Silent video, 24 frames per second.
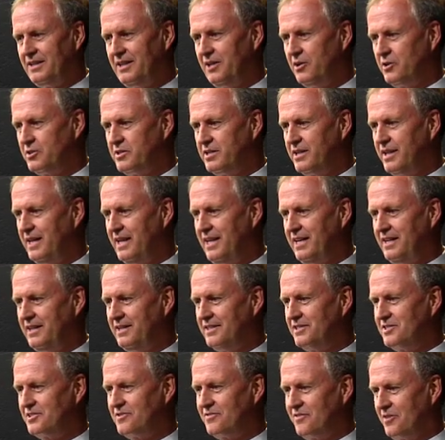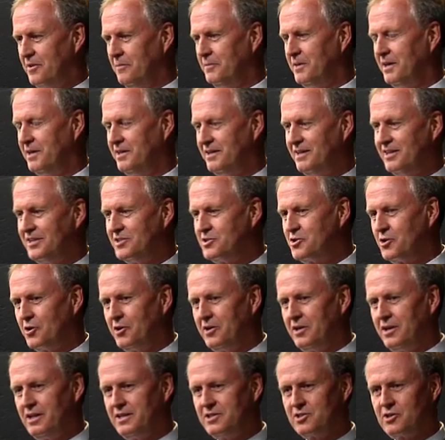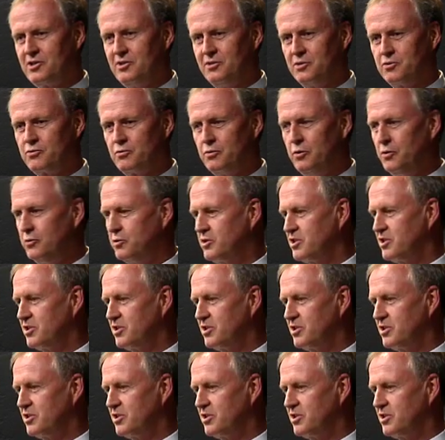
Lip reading: hear today is from a journalist whose roots